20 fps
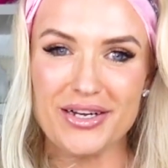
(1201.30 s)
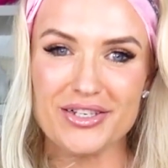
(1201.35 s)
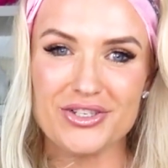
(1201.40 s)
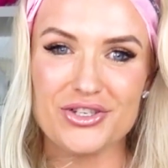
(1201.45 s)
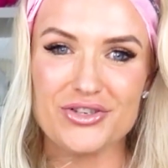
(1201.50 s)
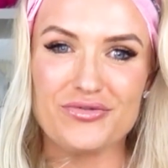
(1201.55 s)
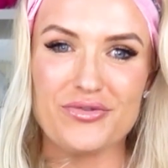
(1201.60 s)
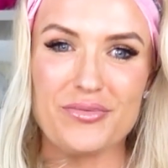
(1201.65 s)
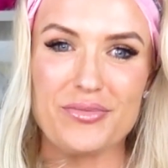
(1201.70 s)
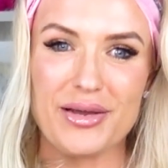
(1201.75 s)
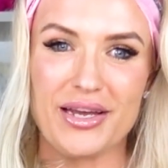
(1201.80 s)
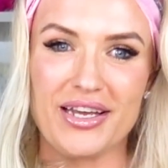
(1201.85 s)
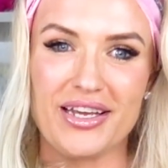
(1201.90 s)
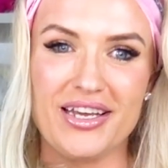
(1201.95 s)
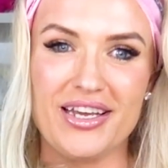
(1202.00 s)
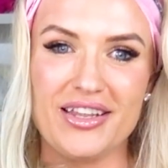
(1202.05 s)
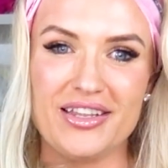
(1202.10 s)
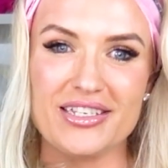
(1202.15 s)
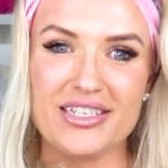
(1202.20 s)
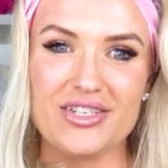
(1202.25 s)
much for
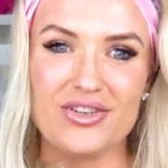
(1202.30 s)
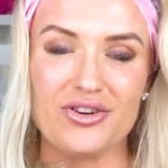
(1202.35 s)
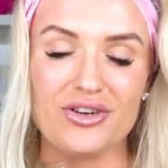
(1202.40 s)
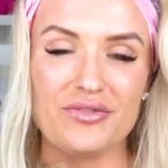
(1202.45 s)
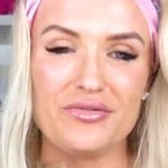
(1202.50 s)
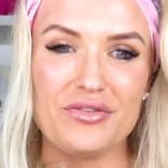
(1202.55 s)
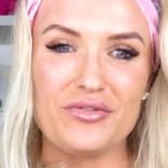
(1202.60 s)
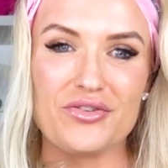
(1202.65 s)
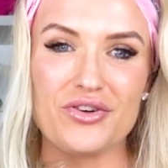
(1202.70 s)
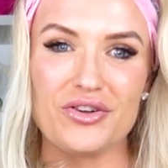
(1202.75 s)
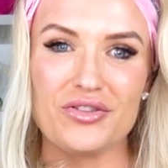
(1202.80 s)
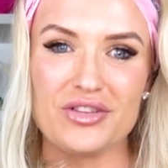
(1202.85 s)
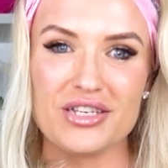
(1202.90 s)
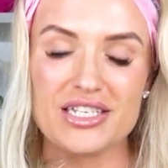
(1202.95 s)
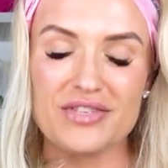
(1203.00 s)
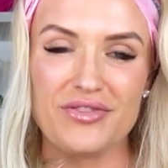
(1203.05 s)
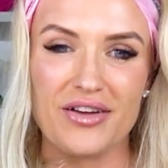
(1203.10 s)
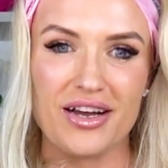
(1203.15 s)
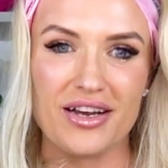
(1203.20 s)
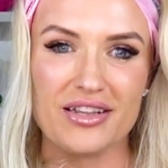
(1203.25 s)
being here this long. If you've gotten
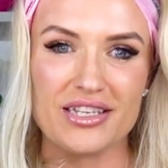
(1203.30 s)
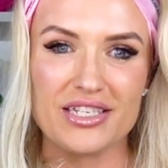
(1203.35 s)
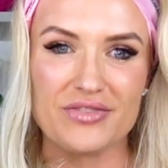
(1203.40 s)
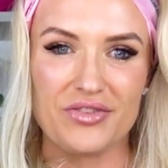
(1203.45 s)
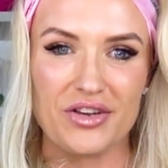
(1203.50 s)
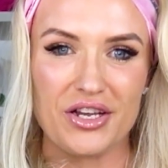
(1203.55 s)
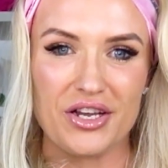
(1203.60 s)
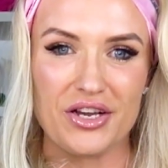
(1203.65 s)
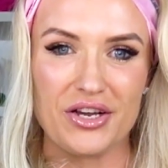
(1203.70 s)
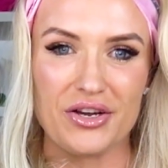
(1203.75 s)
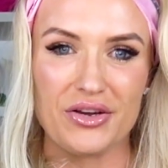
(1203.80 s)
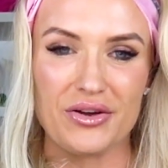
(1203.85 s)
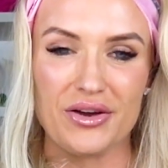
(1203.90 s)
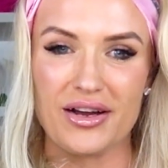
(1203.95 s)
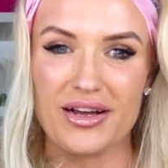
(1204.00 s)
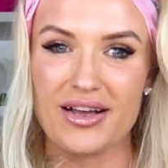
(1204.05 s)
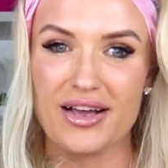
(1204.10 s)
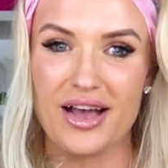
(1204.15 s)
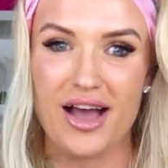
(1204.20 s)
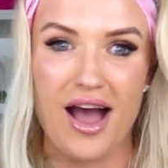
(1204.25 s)
this far to this video,
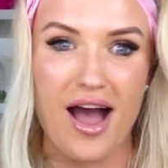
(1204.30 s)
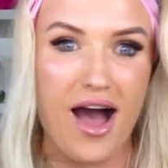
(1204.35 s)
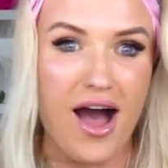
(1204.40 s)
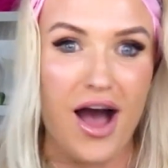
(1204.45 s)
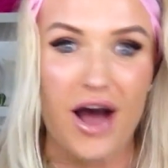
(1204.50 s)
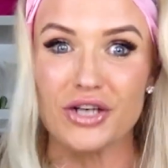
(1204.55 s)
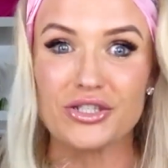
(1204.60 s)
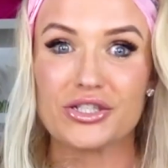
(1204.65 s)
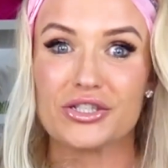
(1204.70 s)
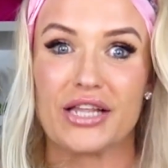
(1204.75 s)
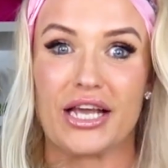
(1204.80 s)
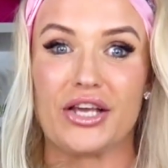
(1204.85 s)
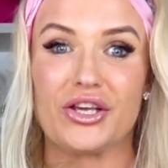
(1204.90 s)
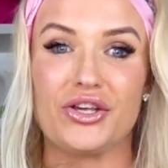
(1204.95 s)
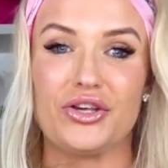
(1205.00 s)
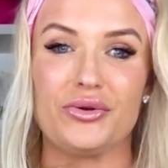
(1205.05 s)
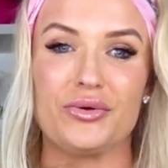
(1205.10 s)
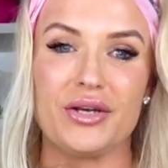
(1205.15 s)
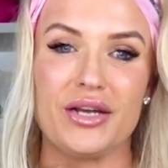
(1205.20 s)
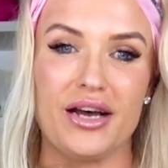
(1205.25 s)
I can't
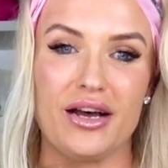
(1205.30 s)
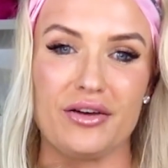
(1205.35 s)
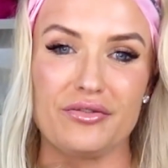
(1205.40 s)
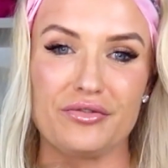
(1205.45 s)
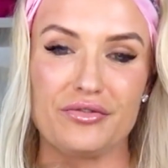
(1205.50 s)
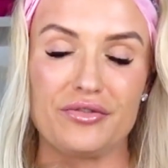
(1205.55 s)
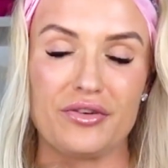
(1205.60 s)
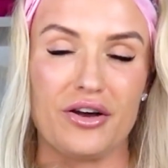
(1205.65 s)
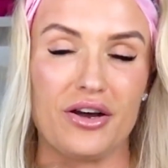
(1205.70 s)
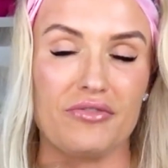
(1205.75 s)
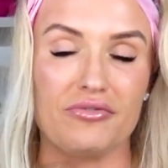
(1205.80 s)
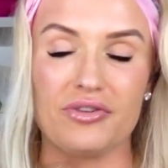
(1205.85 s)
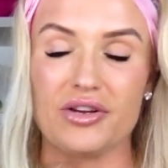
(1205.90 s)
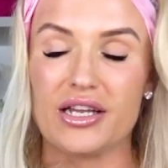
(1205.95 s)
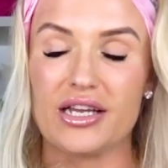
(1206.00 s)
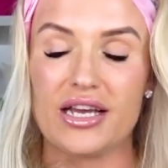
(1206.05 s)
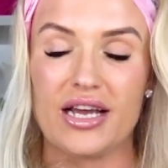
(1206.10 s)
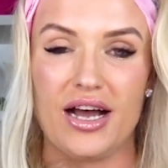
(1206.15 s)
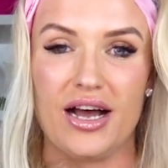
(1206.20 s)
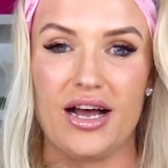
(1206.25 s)
thank you enough. I
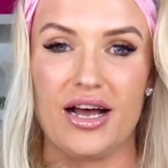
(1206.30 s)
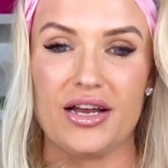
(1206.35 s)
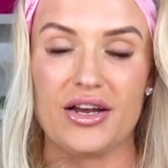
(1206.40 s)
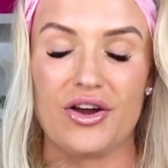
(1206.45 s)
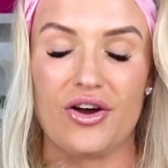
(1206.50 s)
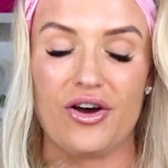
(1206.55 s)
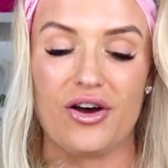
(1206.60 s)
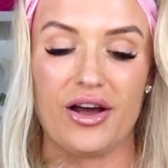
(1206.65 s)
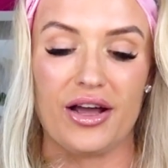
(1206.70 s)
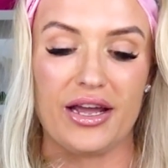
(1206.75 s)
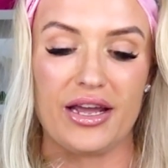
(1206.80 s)
really can't.